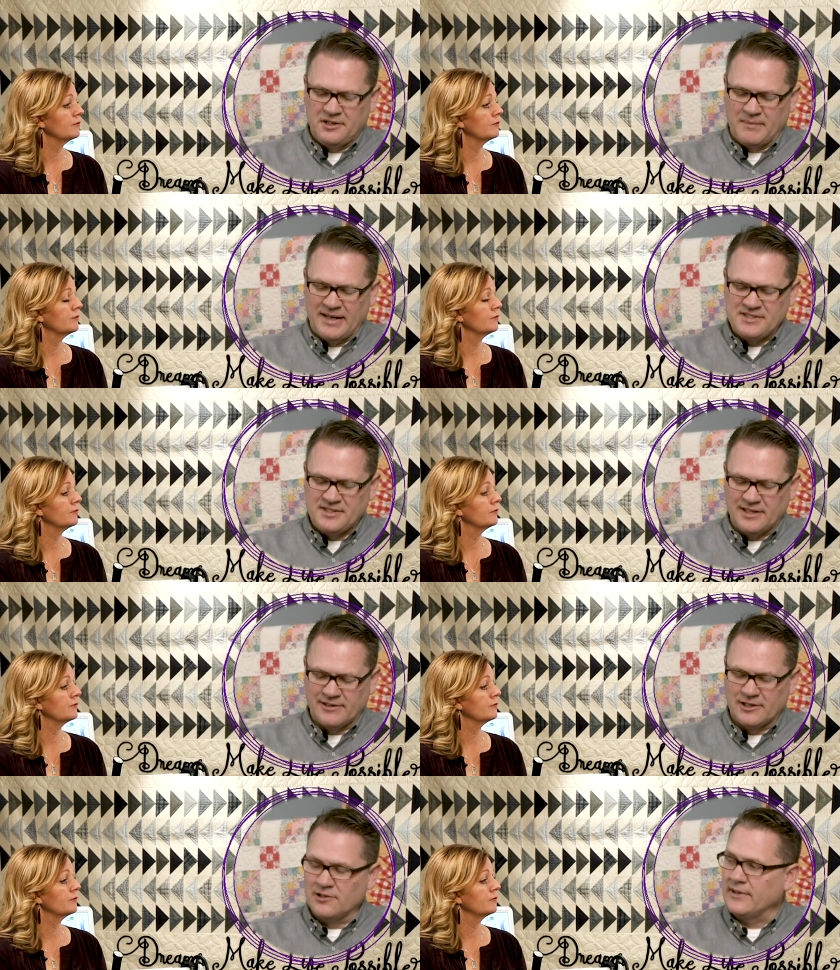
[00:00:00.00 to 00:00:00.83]
Speaker 1: you might see
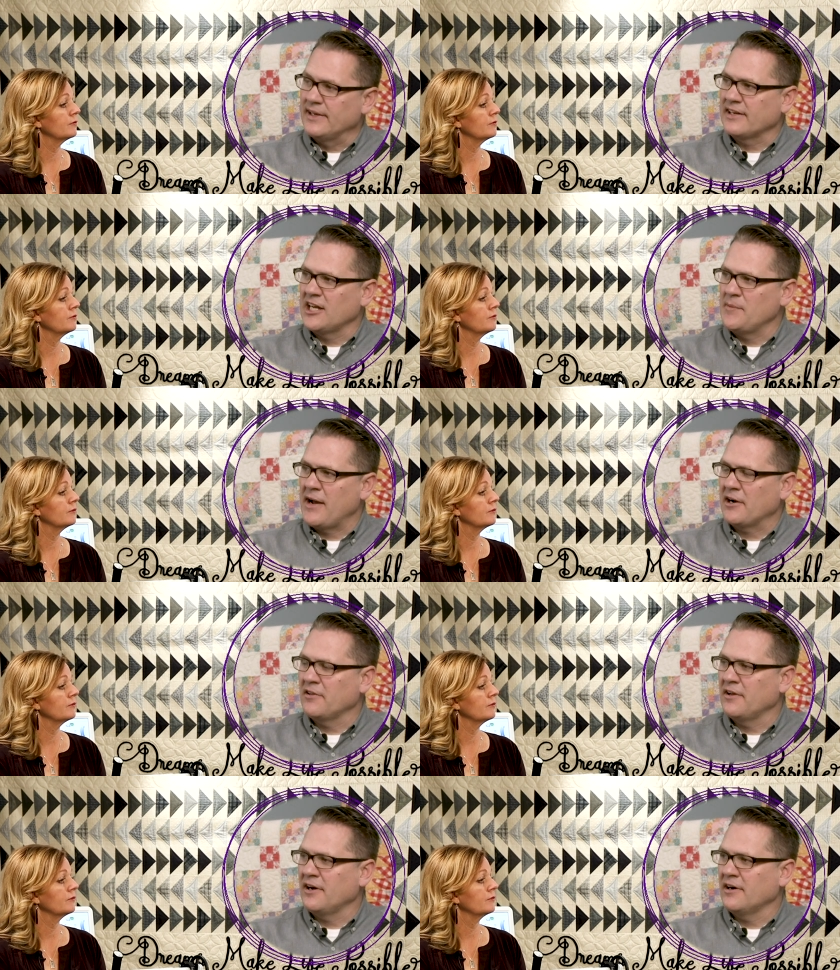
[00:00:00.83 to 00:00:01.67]
a little lint come
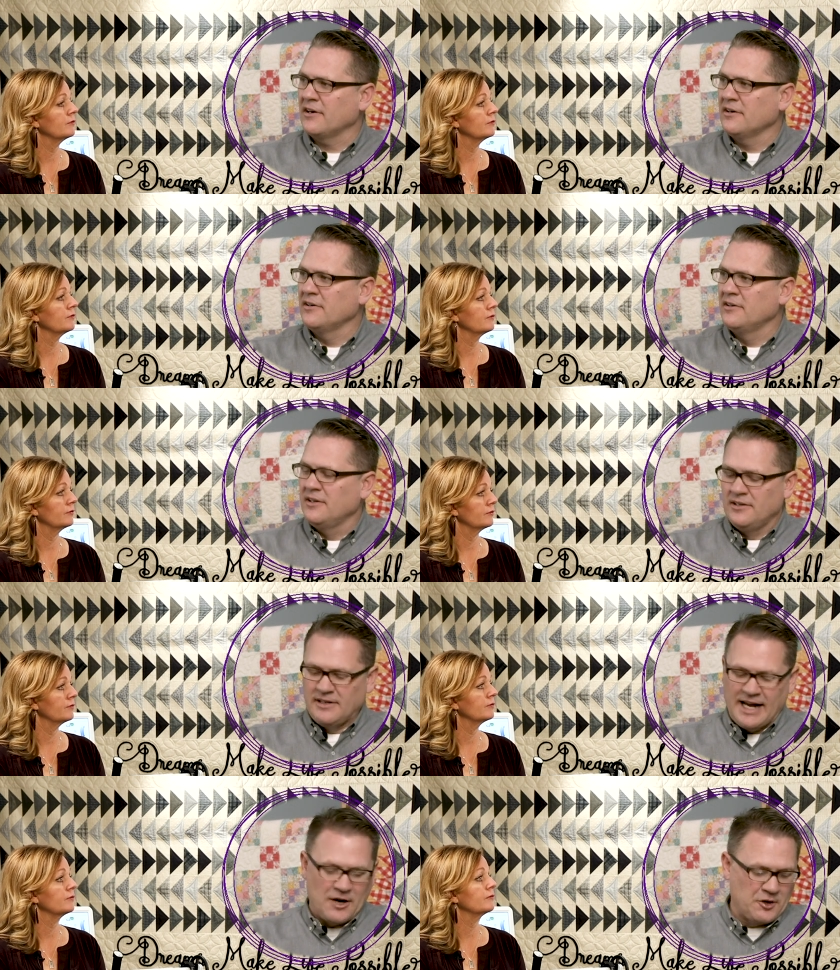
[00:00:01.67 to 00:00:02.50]
out of there.
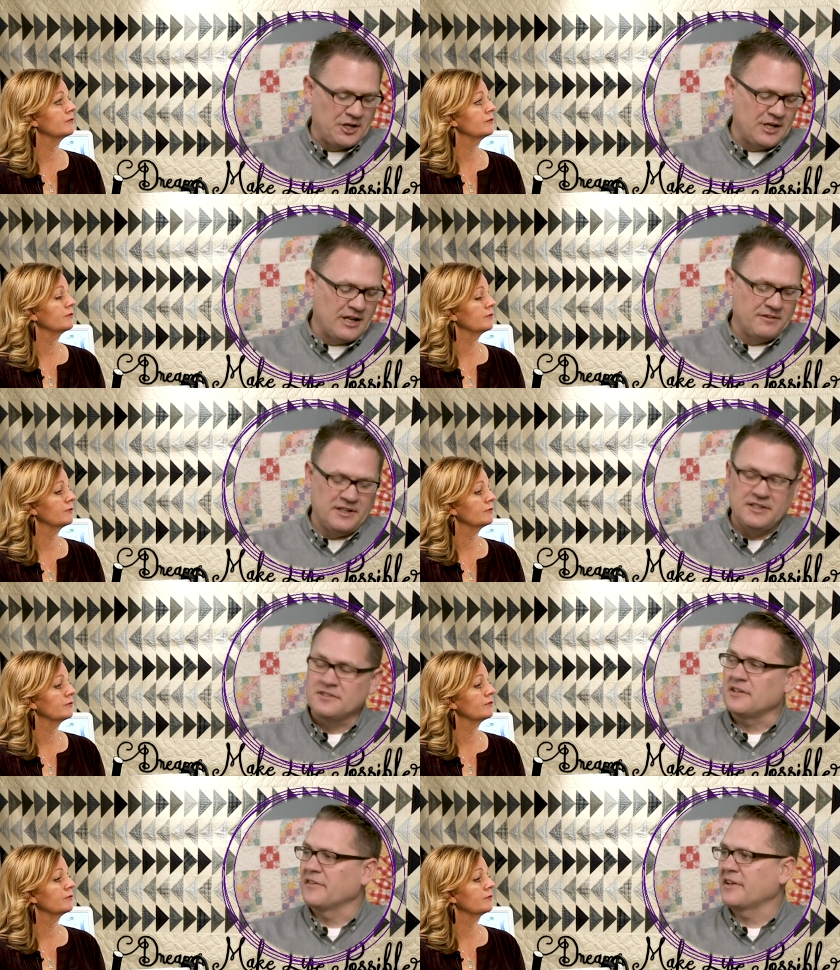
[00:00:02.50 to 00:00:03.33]
I already did all
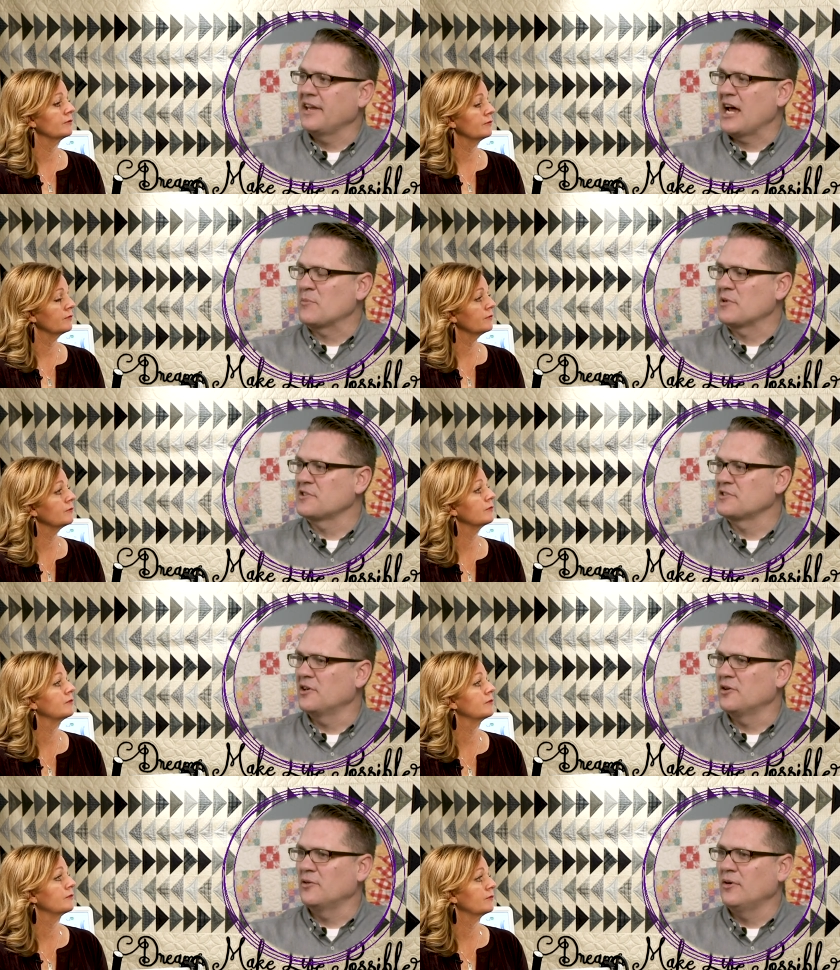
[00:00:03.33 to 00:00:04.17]
these on the camera,
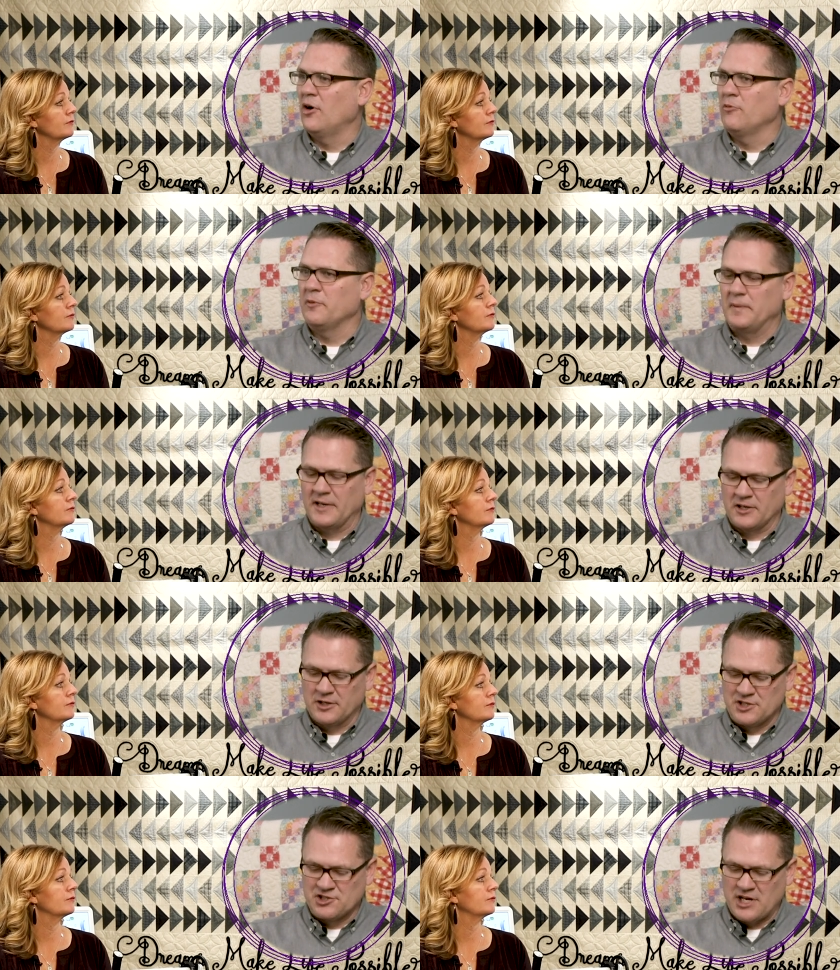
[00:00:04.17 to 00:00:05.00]
so hopefully we got
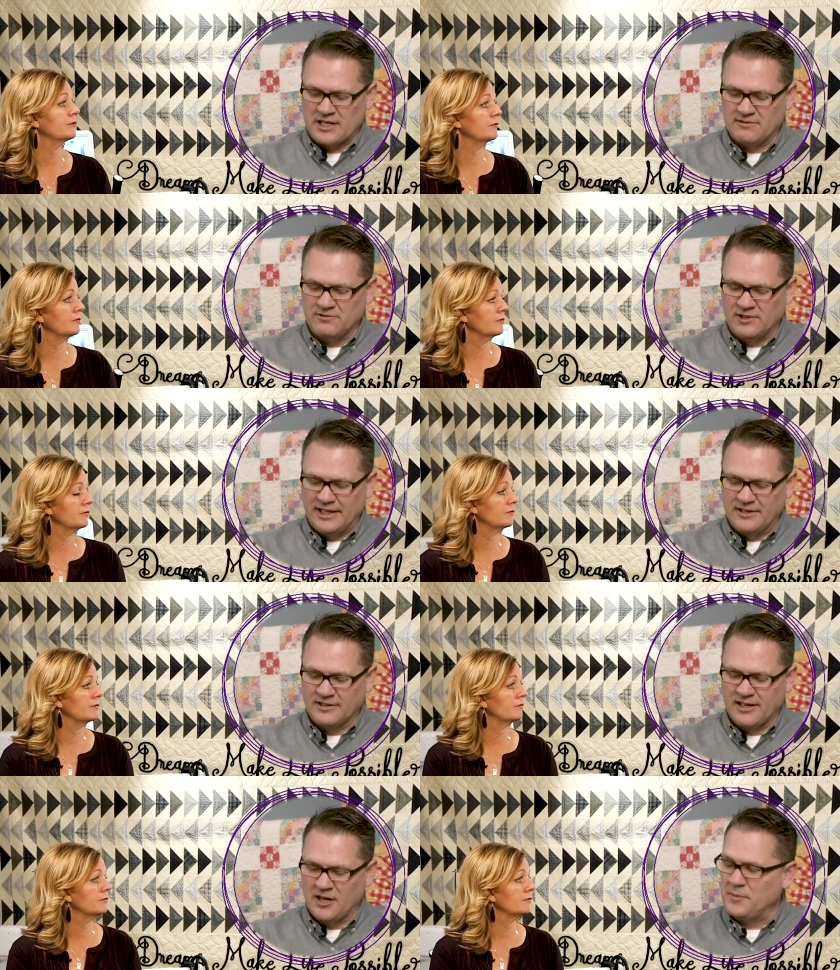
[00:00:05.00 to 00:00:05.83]
a good shot of
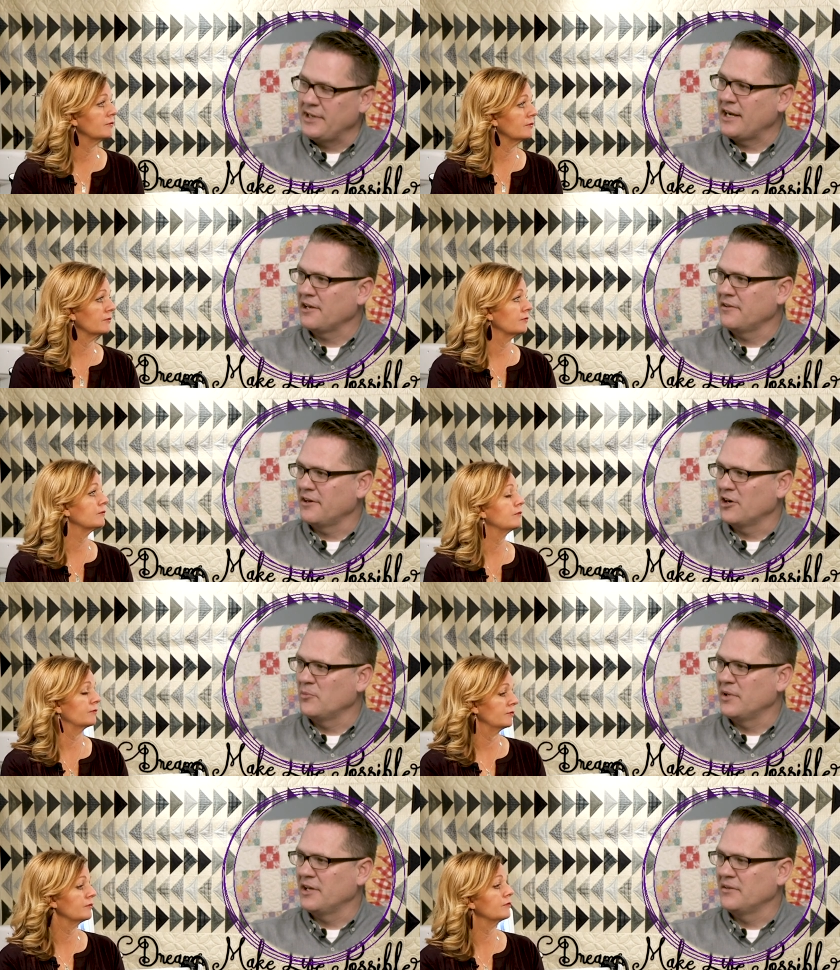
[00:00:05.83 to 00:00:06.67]
lint coming out of
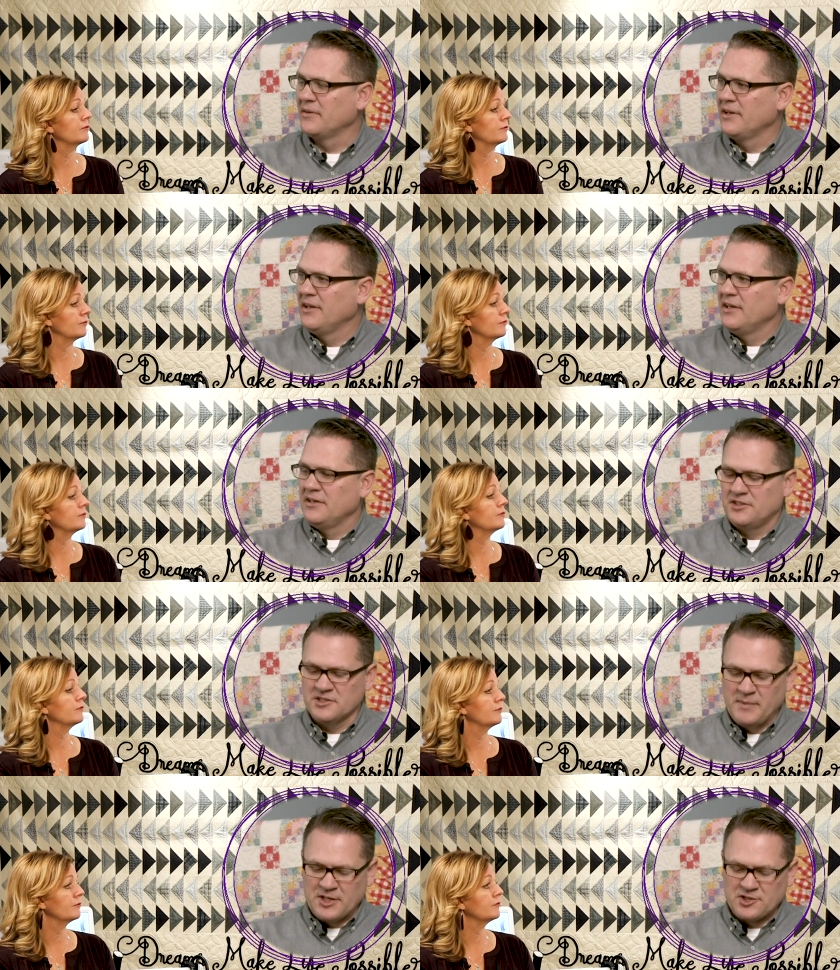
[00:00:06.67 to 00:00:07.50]
there. But
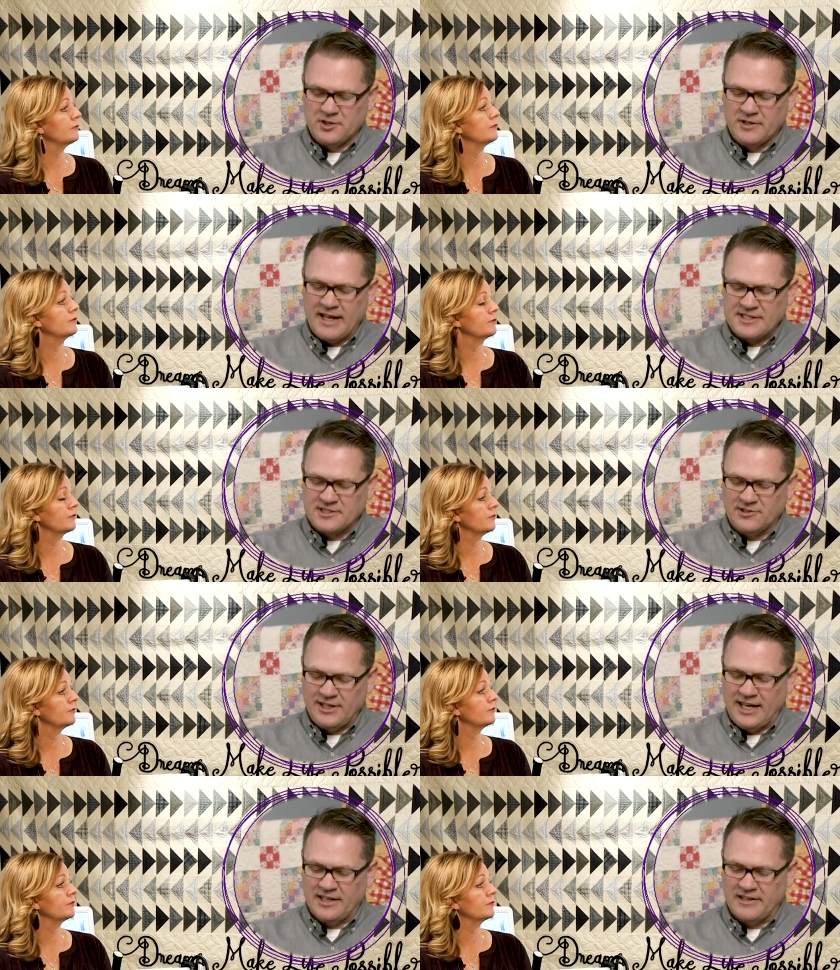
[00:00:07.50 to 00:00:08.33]
just make sure that's
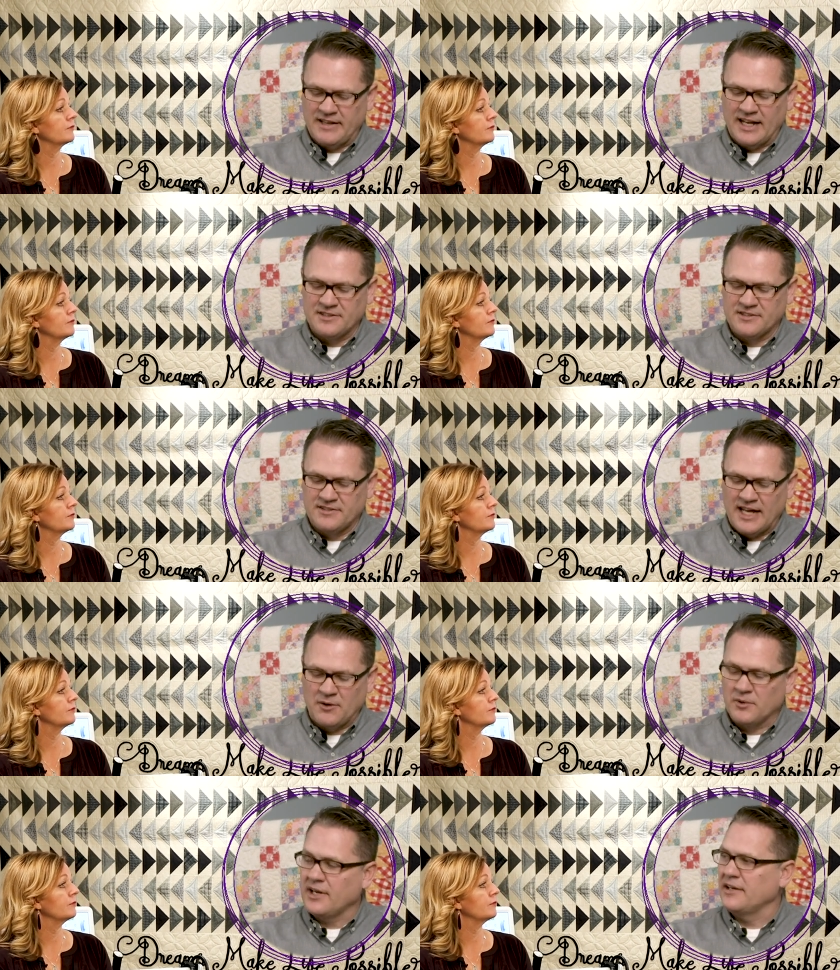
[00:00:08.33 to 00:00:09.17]
clean, and
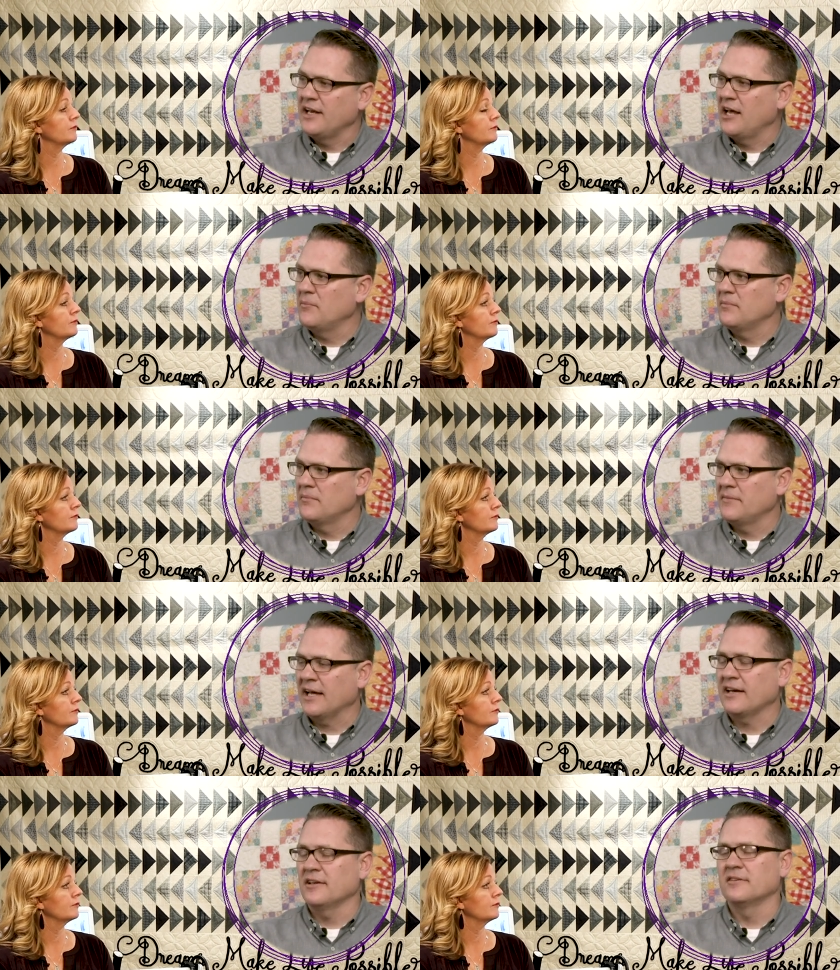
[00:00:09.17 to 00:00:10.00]

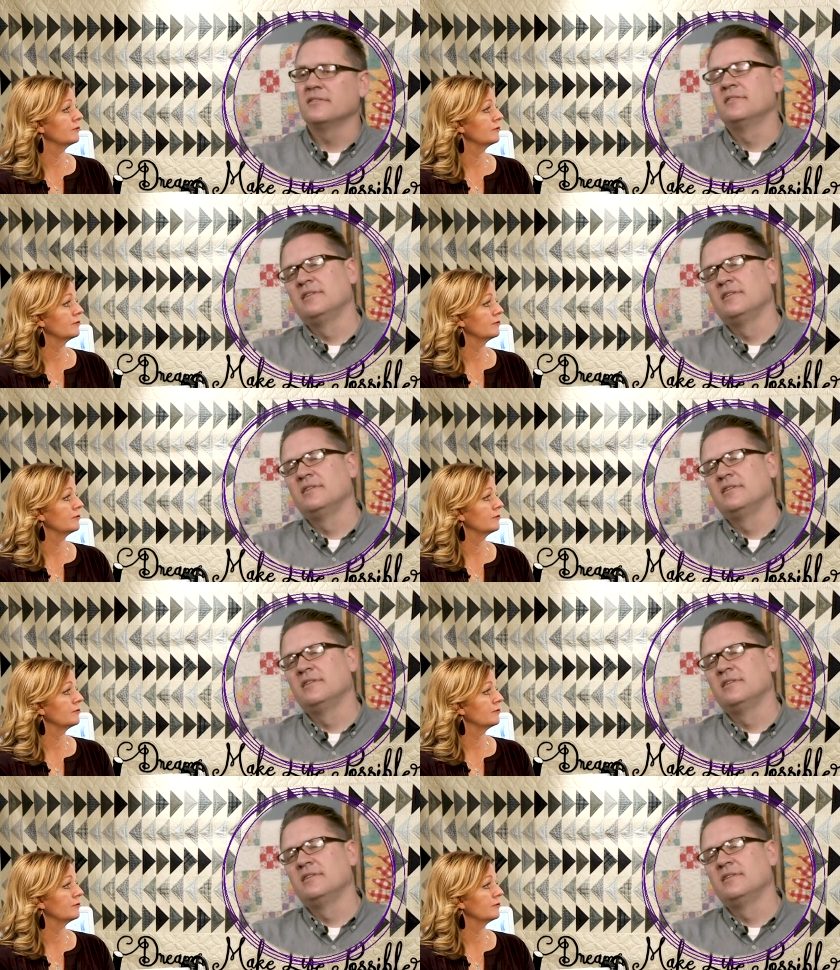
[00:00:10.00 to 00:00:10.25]
that can